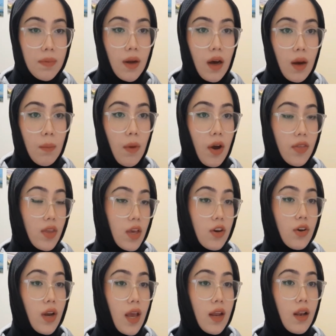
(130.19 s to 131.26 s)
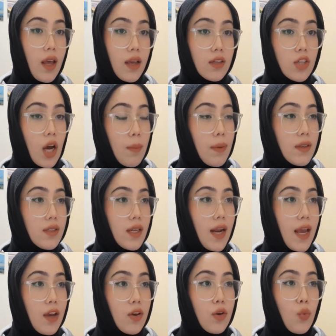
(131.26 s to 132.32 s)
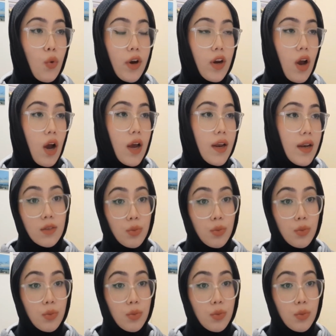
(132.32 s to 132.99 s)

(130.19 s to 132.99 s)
on the internet like topics that I could work on